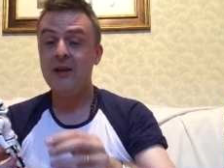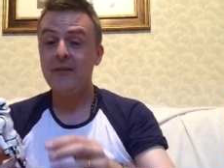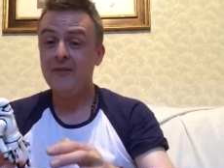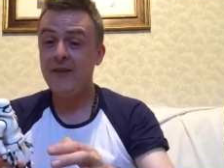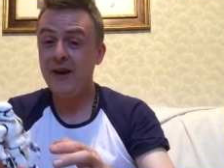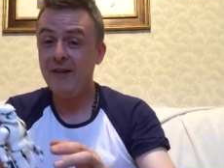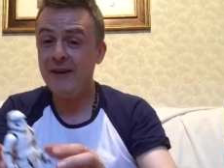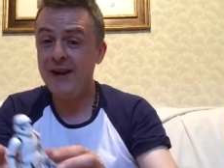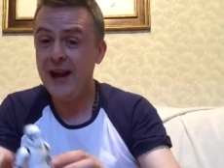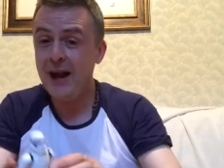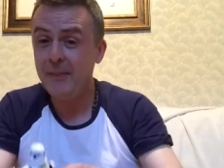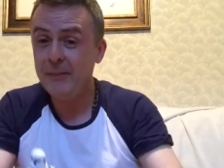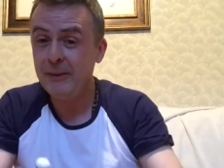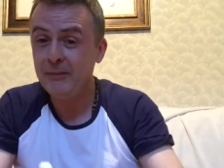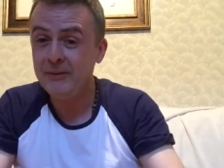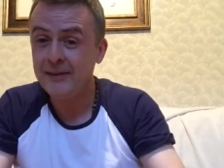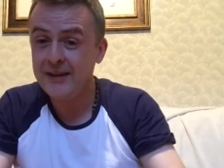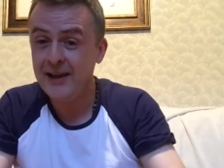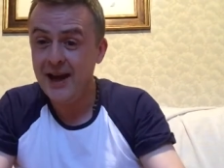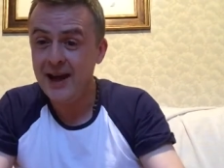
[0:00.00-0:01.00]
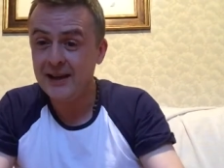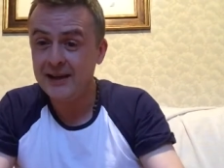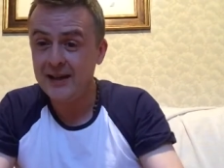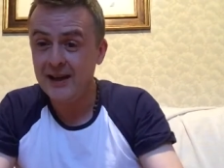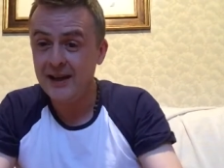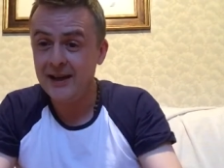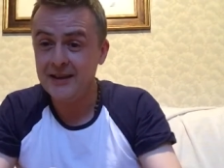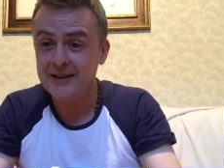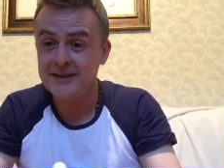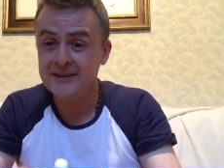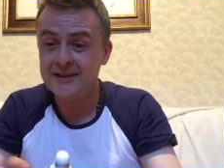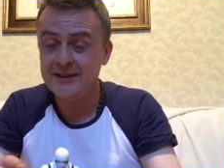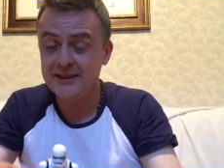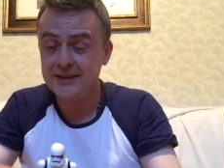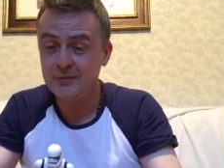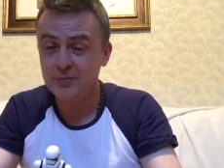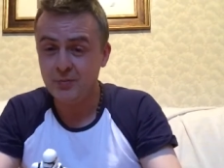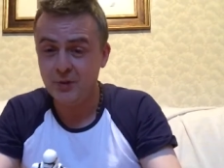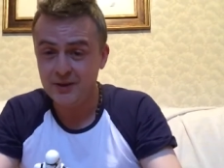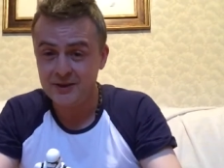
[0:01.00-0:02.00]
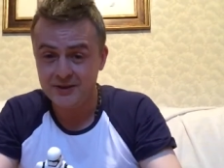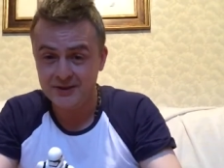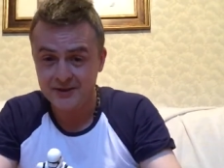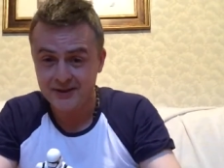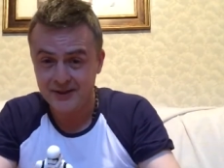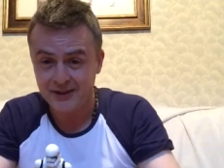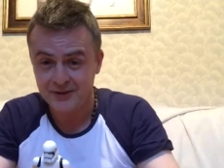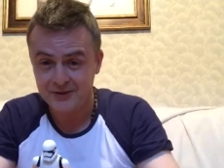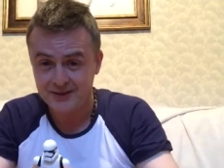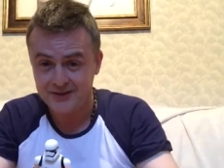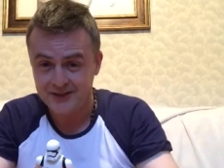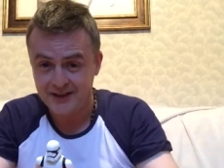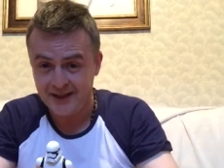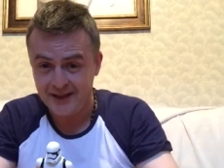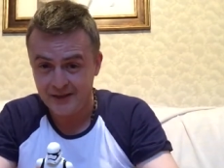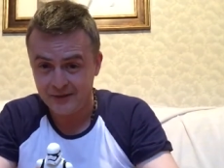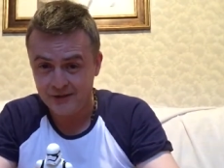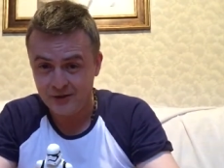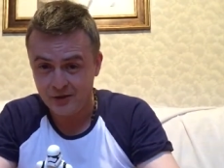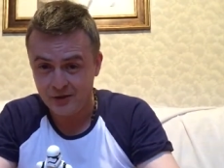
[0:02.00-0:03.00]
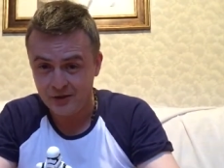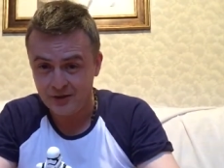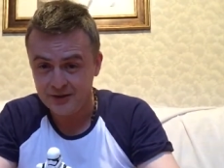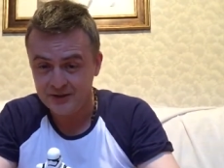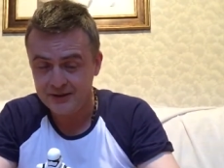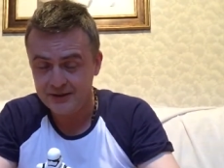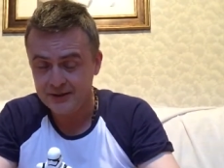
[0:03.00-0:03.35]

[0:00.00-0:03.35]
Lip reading: Very happy with that, guys. This wasn't on sale, of course.